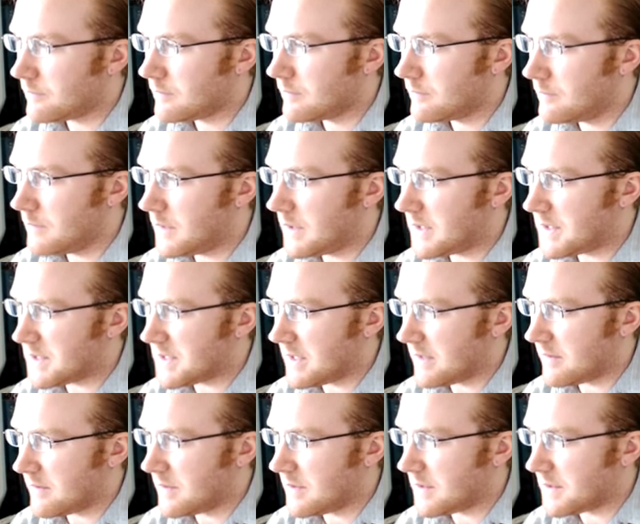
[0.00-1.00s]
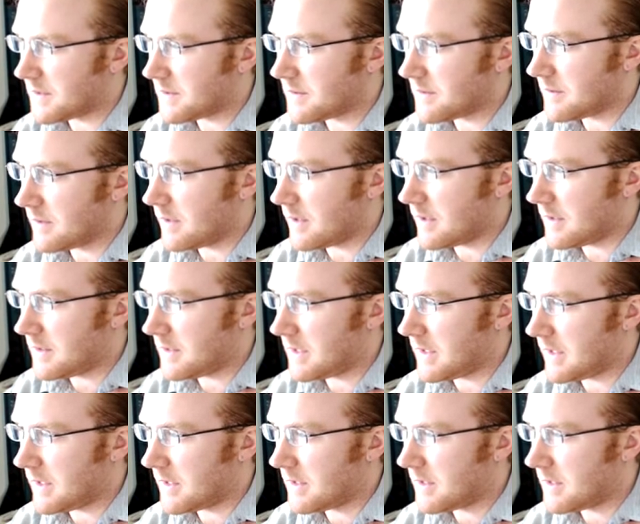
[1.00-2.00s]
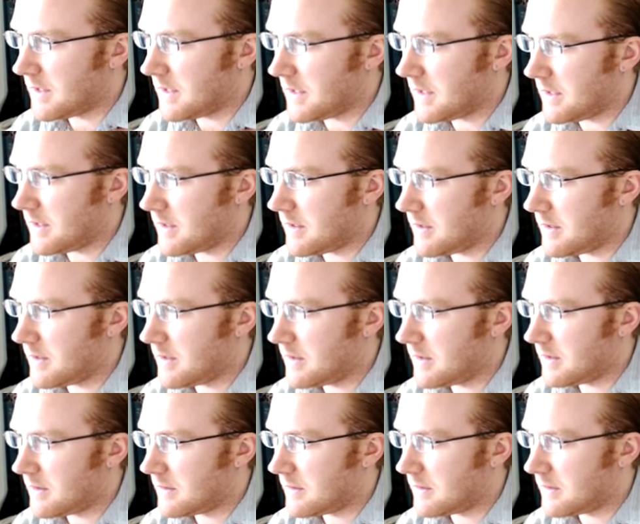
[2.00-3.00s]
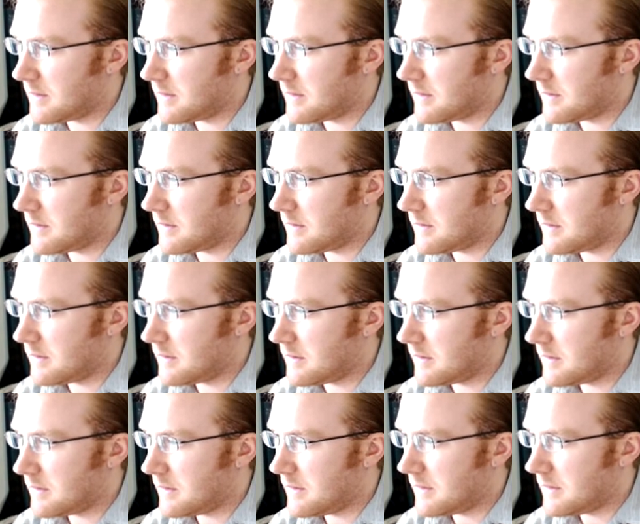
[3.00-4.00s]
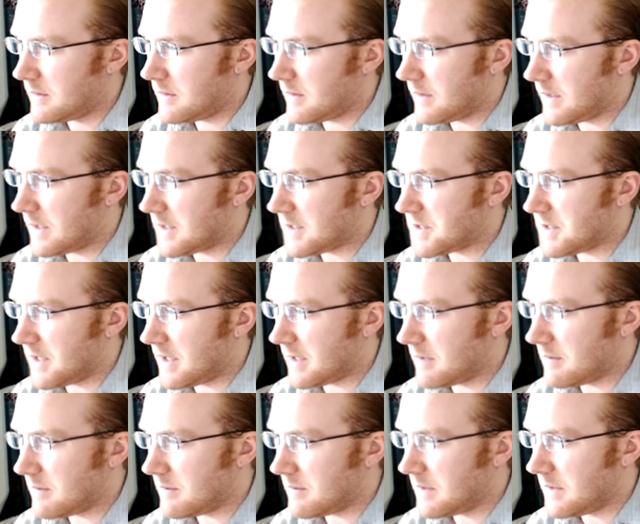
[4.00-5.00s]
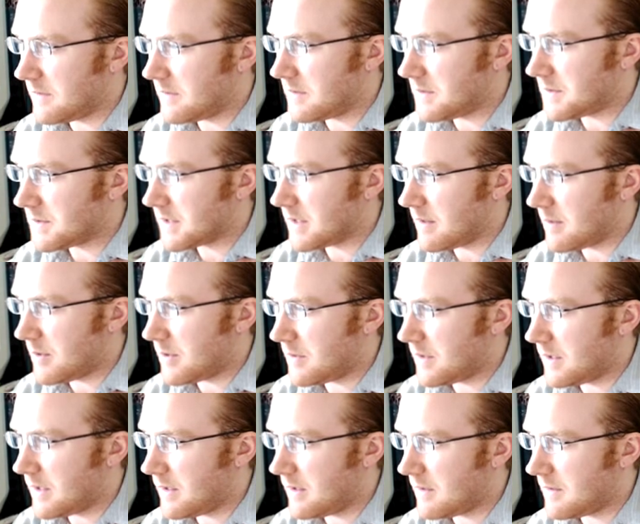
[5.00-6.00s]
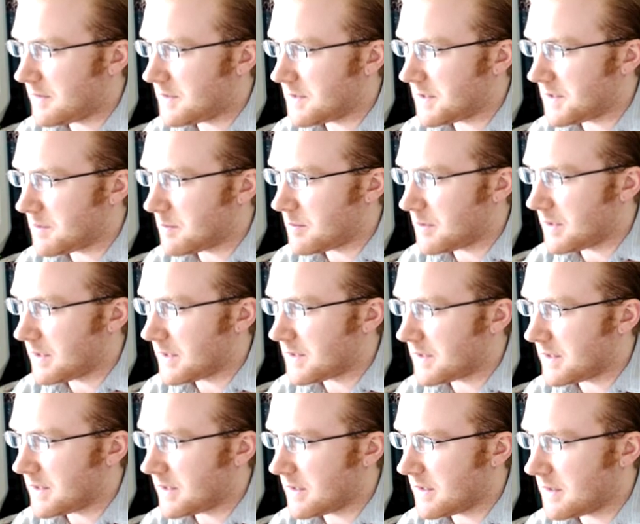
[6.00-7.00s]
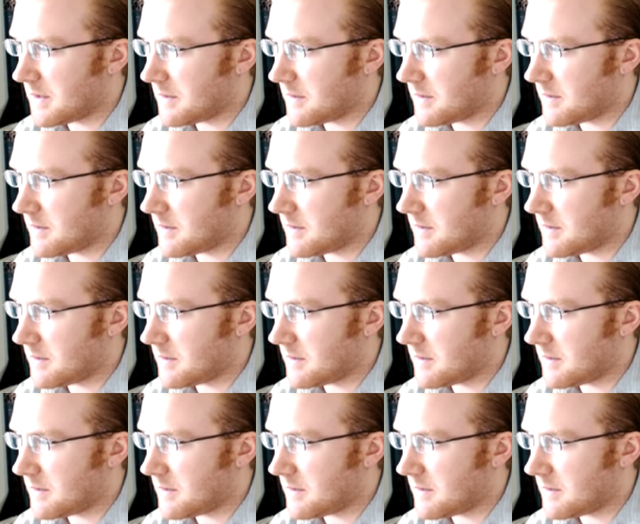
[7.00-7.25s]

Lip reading: Because I have this. I can cut here. And actually I can even just come out here, and this also protects that cut.